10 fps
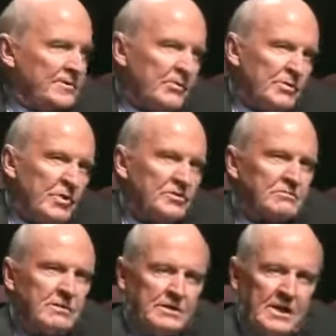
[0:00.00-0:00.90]
So with
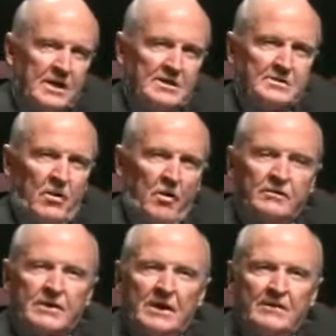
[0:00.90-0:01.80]
those three things,
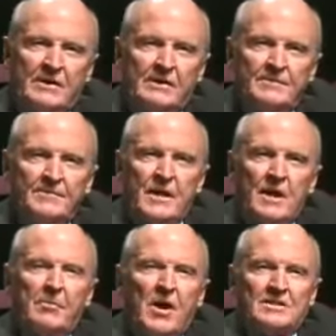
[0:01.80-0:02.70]
over-deliver,
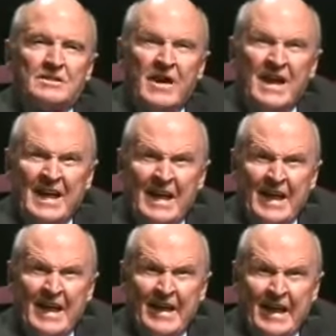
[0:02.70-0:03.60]
a positive
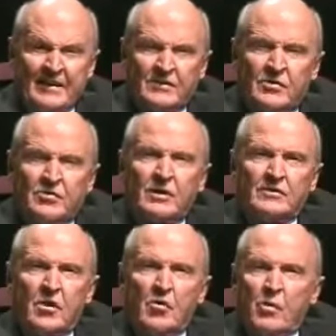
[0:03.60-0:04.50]
attitude,
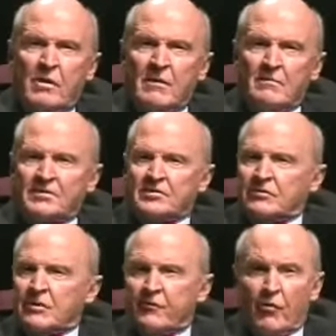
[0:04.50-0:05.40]
and don't wear
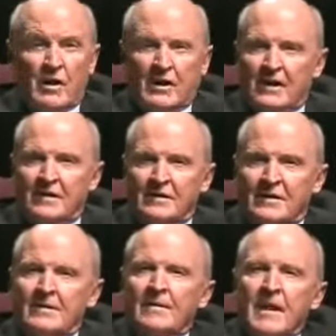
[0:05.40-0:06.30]
ambition on your forehead,
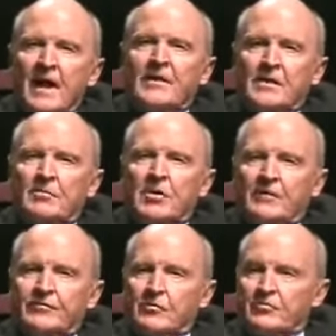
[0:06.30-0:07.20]
I think you'd be
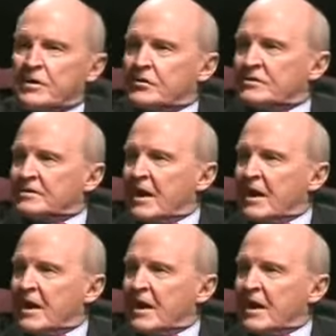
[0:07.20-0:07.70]
off to a pretty good